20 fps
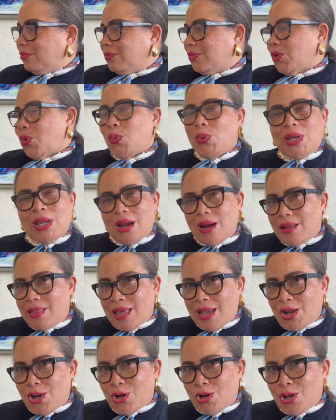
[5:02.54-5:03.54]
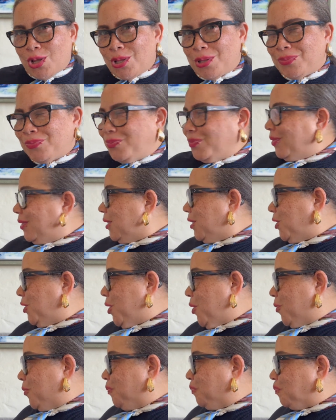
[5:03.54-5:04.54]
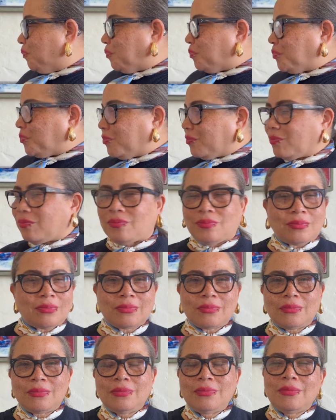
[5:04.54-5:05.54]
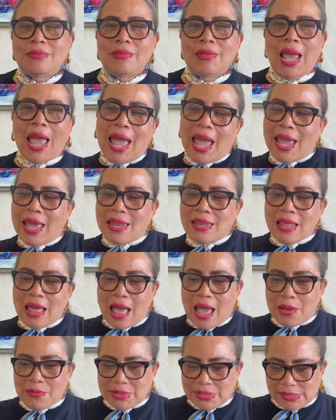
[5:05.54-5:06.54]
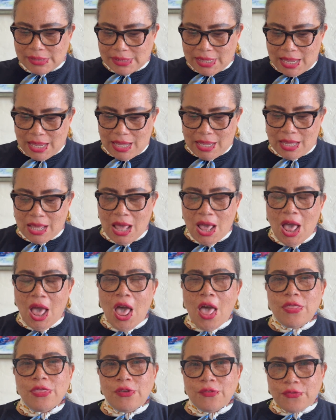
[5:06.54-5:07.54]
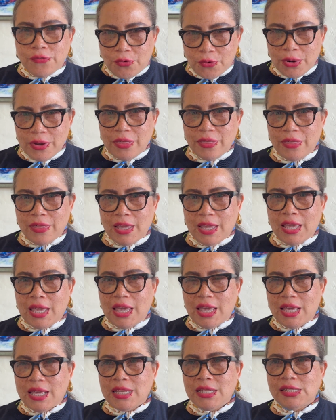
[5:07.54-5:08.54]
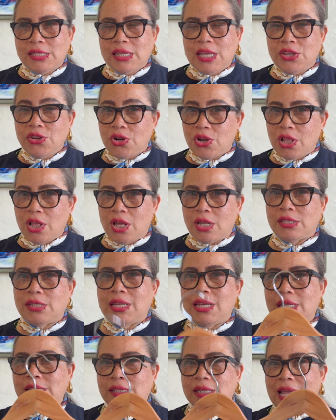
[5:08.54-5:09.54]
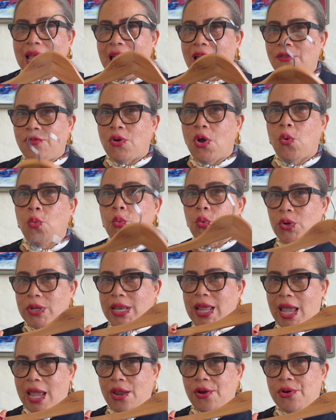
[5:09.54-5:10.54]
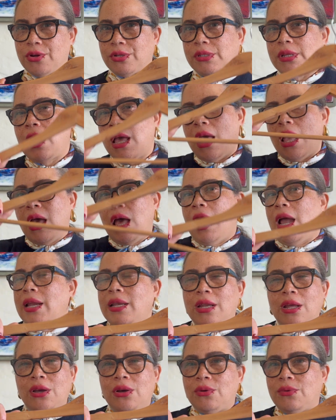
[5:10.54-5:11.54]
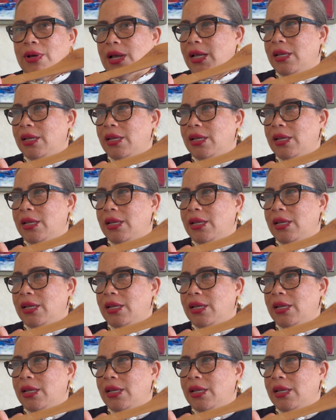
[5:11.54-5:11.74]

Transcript: we are that girl. So And I would say the fourth thing is in your closet is to have wooden hangers. I know,